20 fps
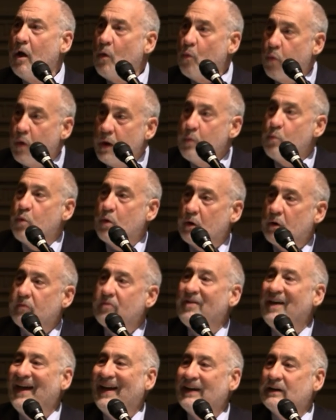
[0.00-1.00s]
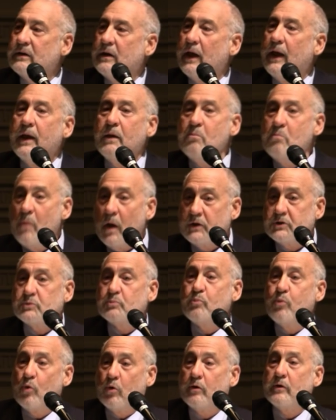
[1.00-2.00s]
We were then a much
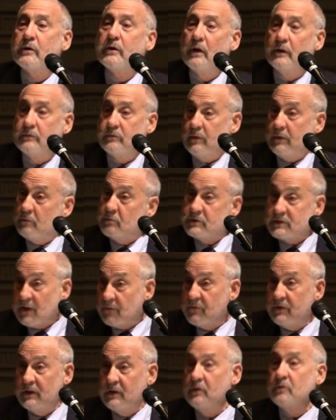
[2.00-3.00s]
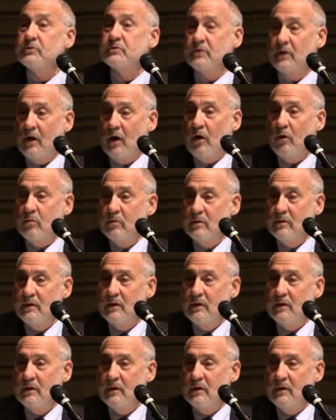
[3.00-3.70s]
poorer country. That was 70 years ago.